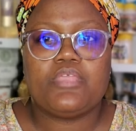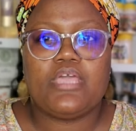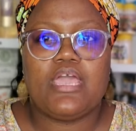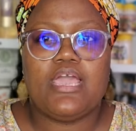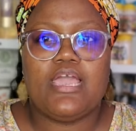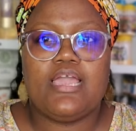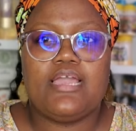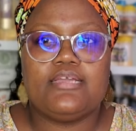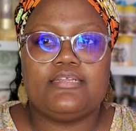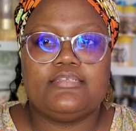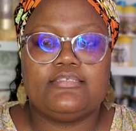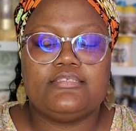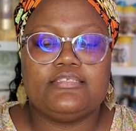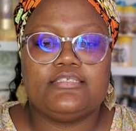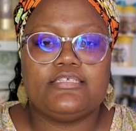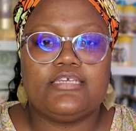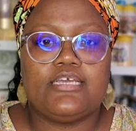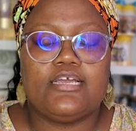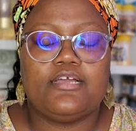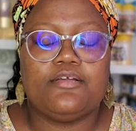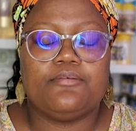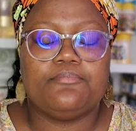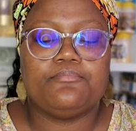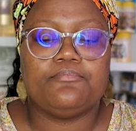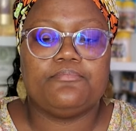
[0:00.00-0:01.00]
And
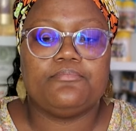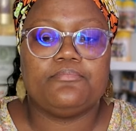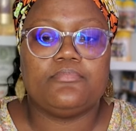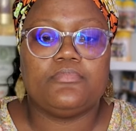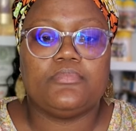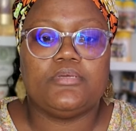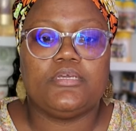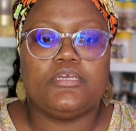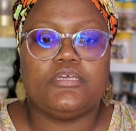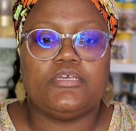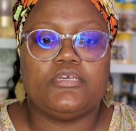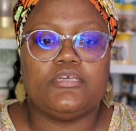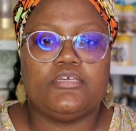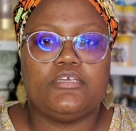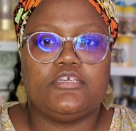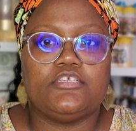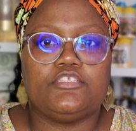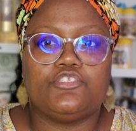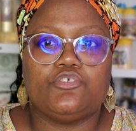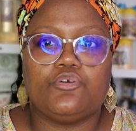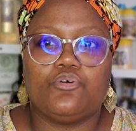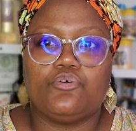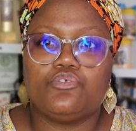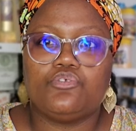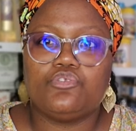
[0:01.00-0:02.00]

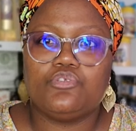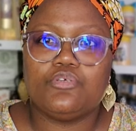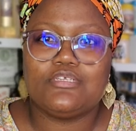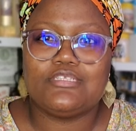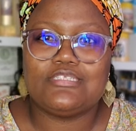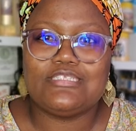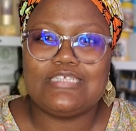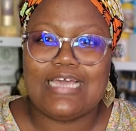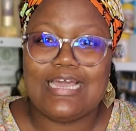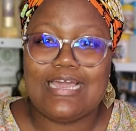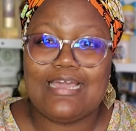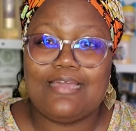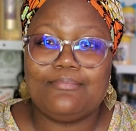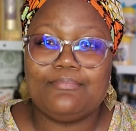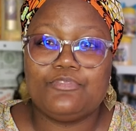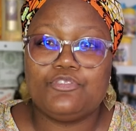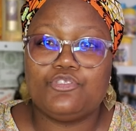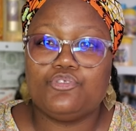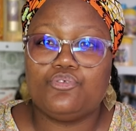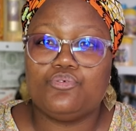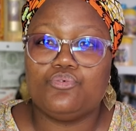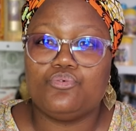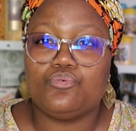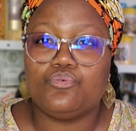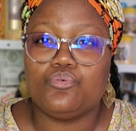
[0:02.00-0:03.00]
it's also a time
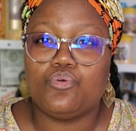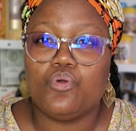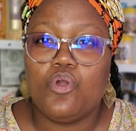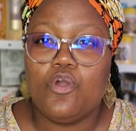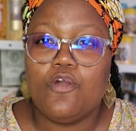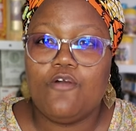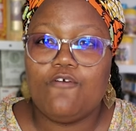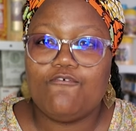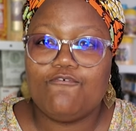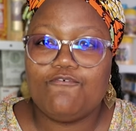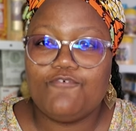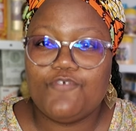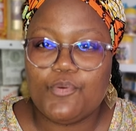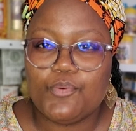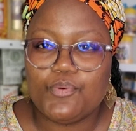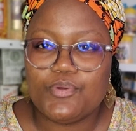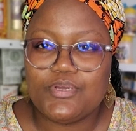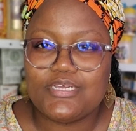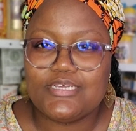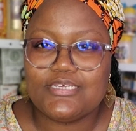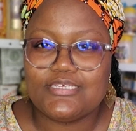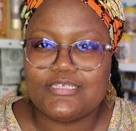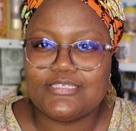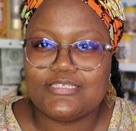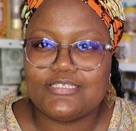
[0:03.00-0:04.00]
to
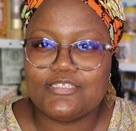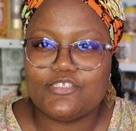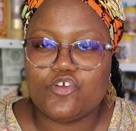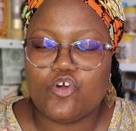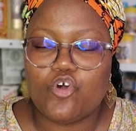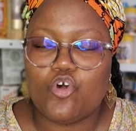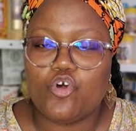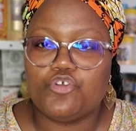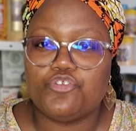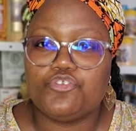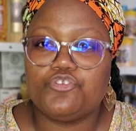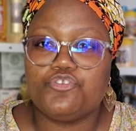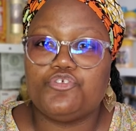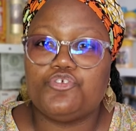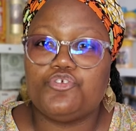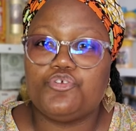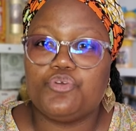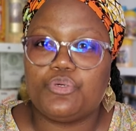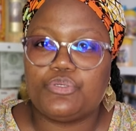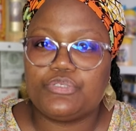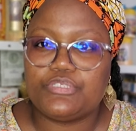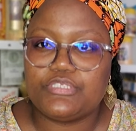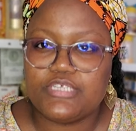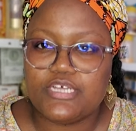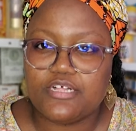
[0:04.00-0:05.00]
focus on
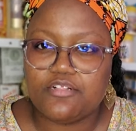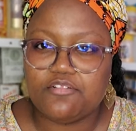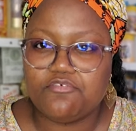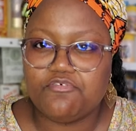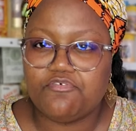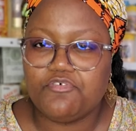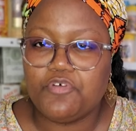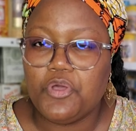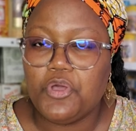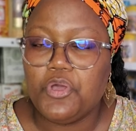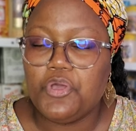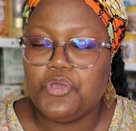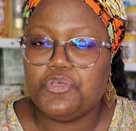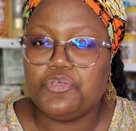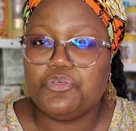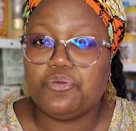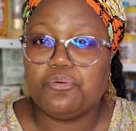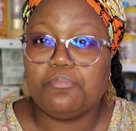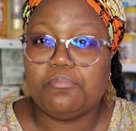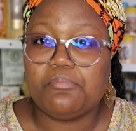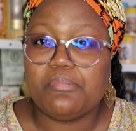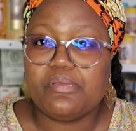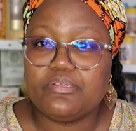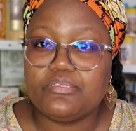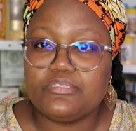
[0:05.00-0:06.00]
yourself, your
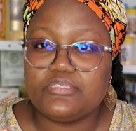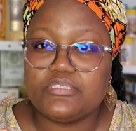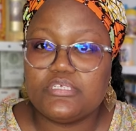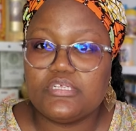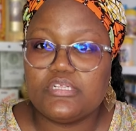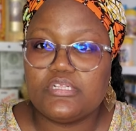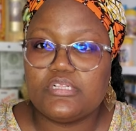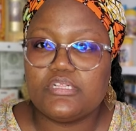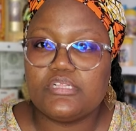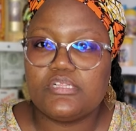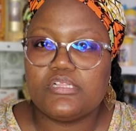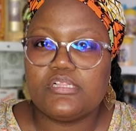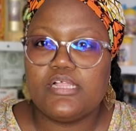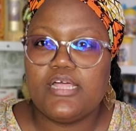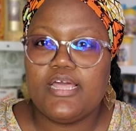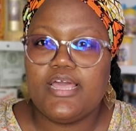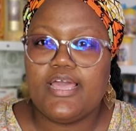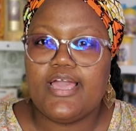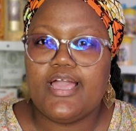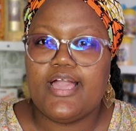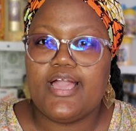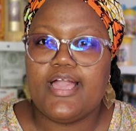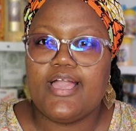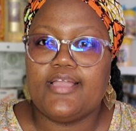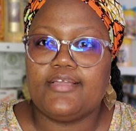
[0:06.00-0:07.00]
mental
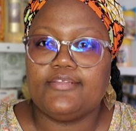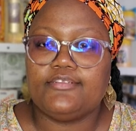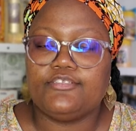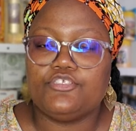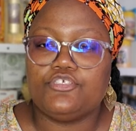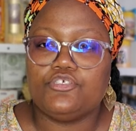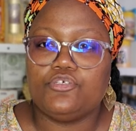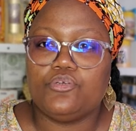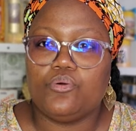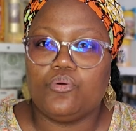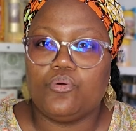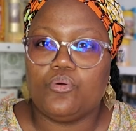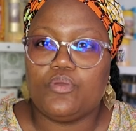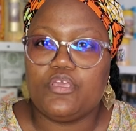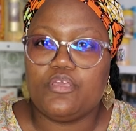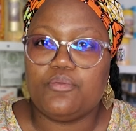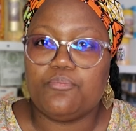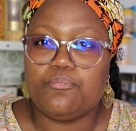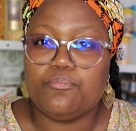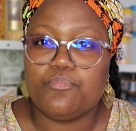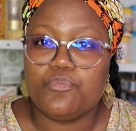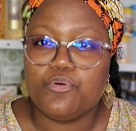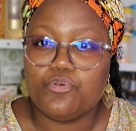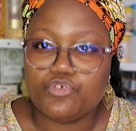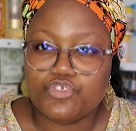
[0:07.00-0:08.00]
and your
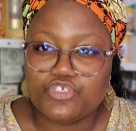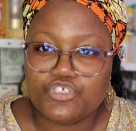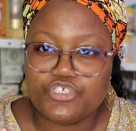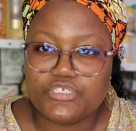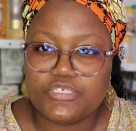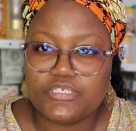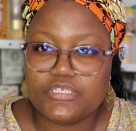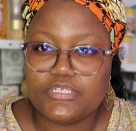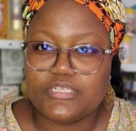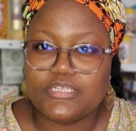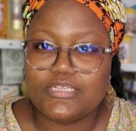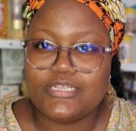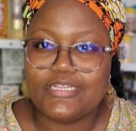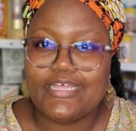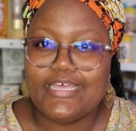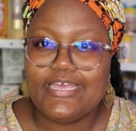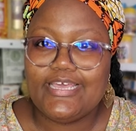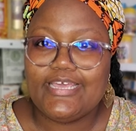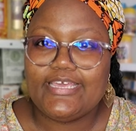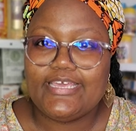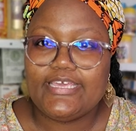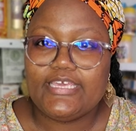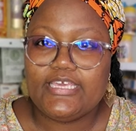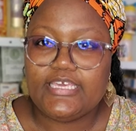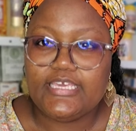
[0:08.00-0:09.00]
emotional
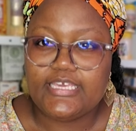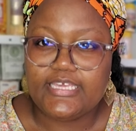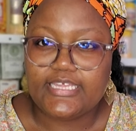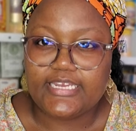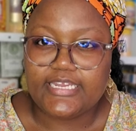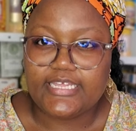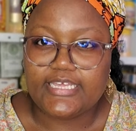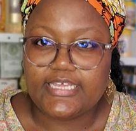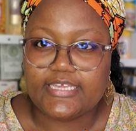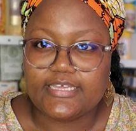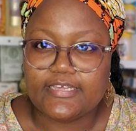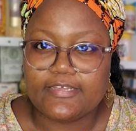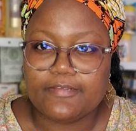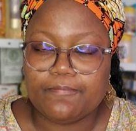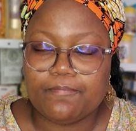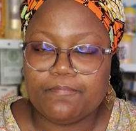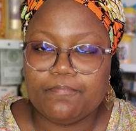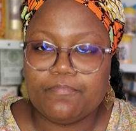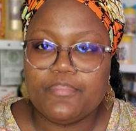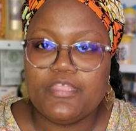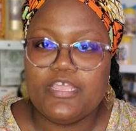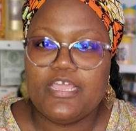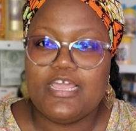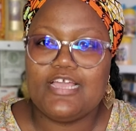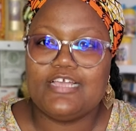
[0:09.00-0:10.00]
healing,
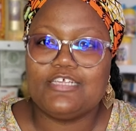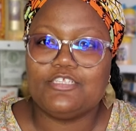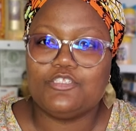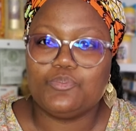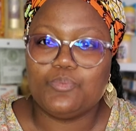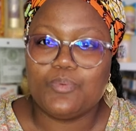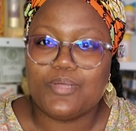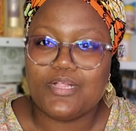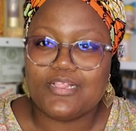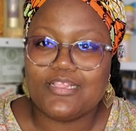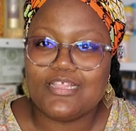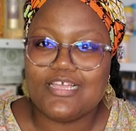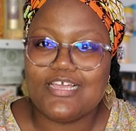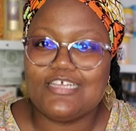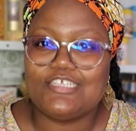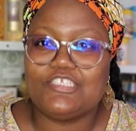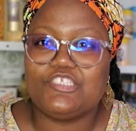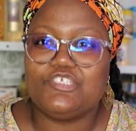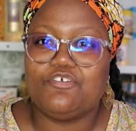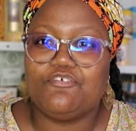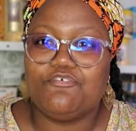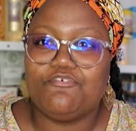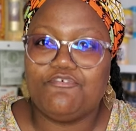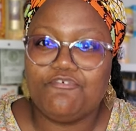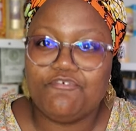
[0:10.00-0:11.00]
as well as
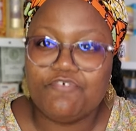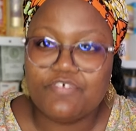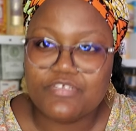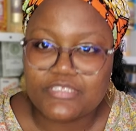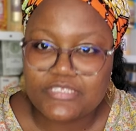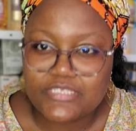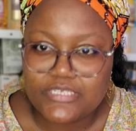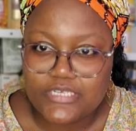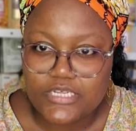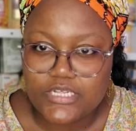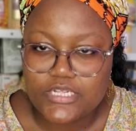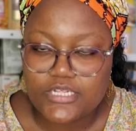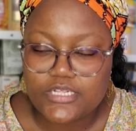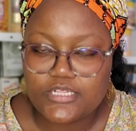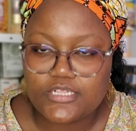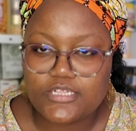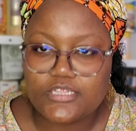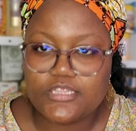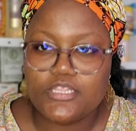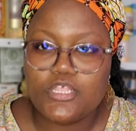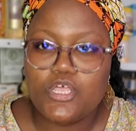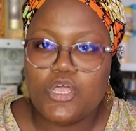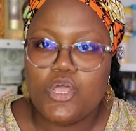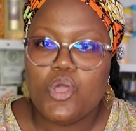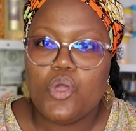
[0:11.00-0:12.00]
your
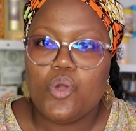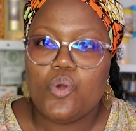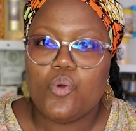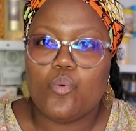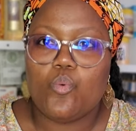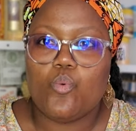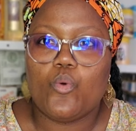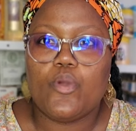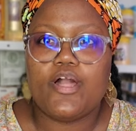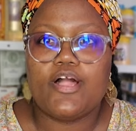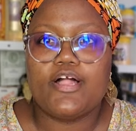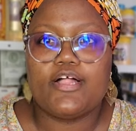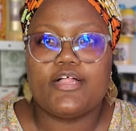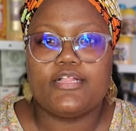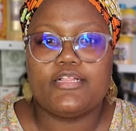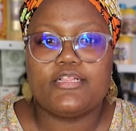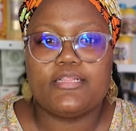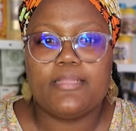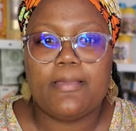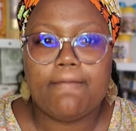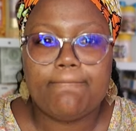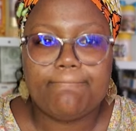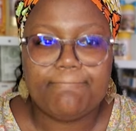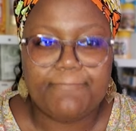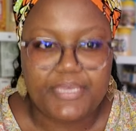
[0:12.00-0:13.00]
physical
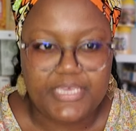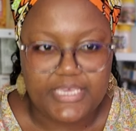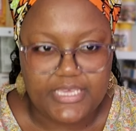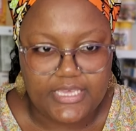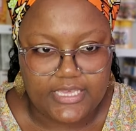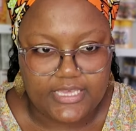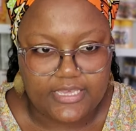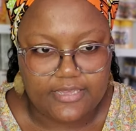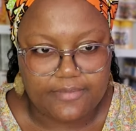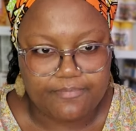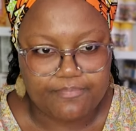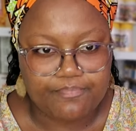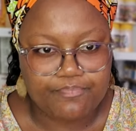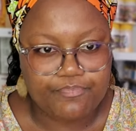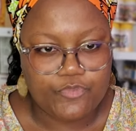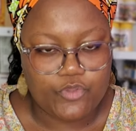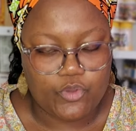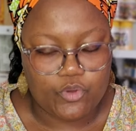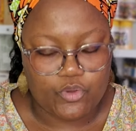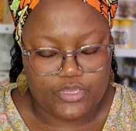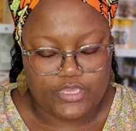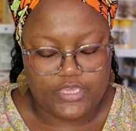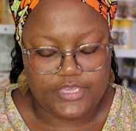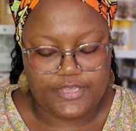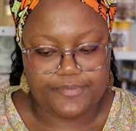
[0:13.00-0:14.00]
well-being.
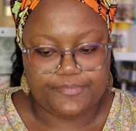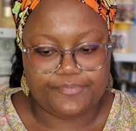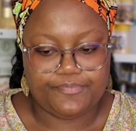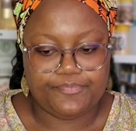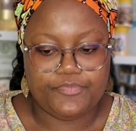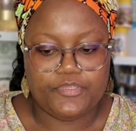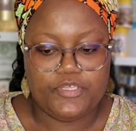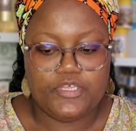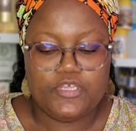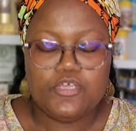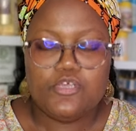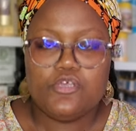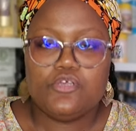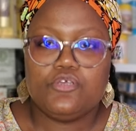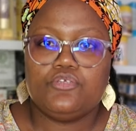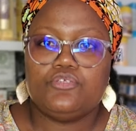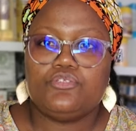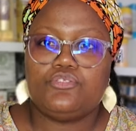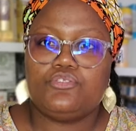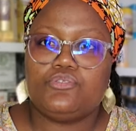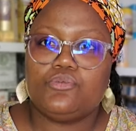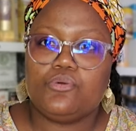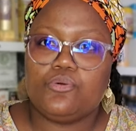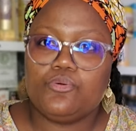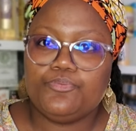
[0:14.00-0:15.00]
Okay,
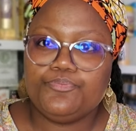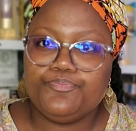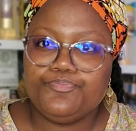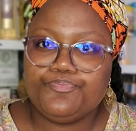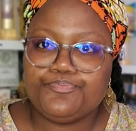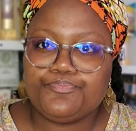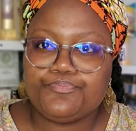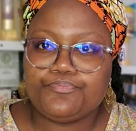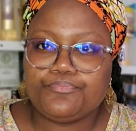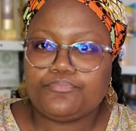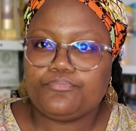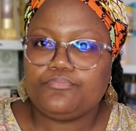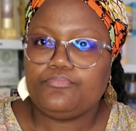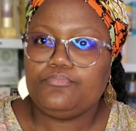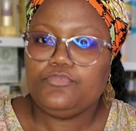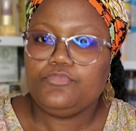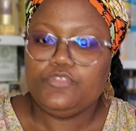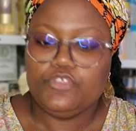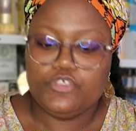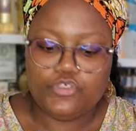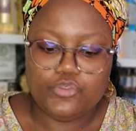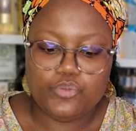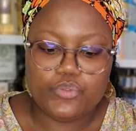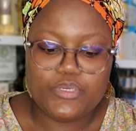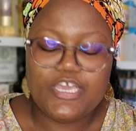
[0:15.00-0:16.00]
so
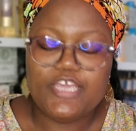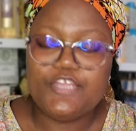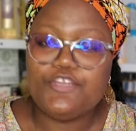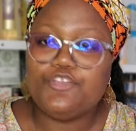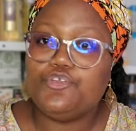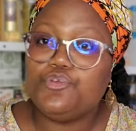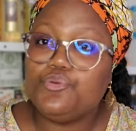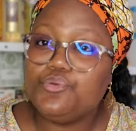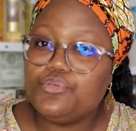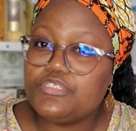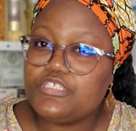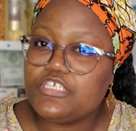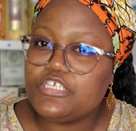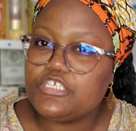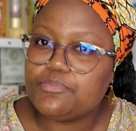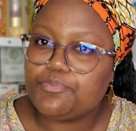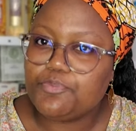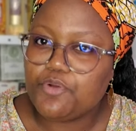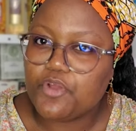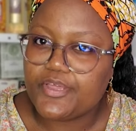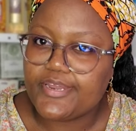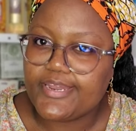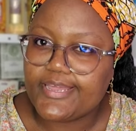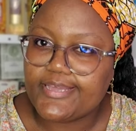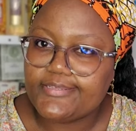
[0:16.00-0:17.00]
you can use these
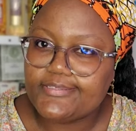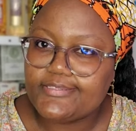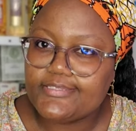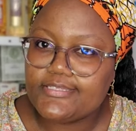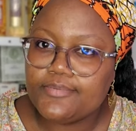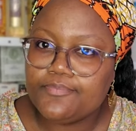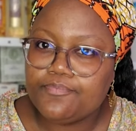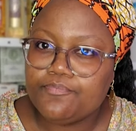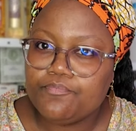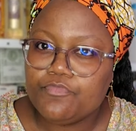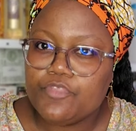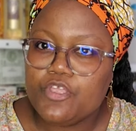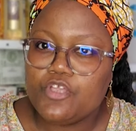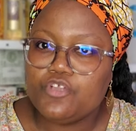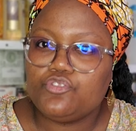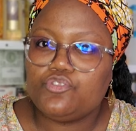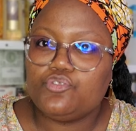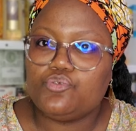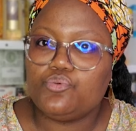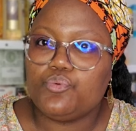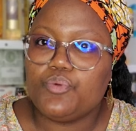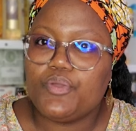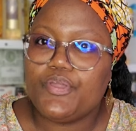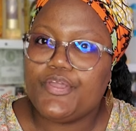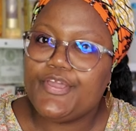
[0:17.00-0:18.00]
products
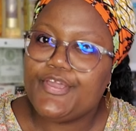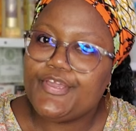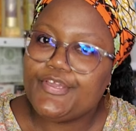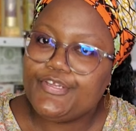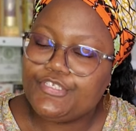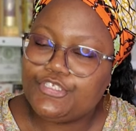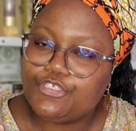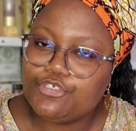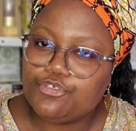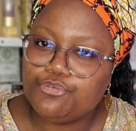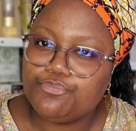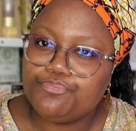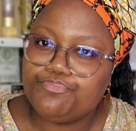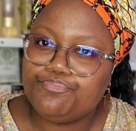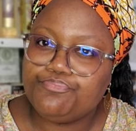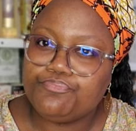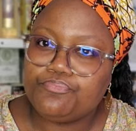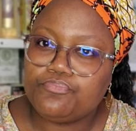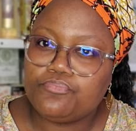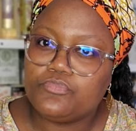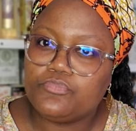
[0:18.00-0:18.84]
to aid you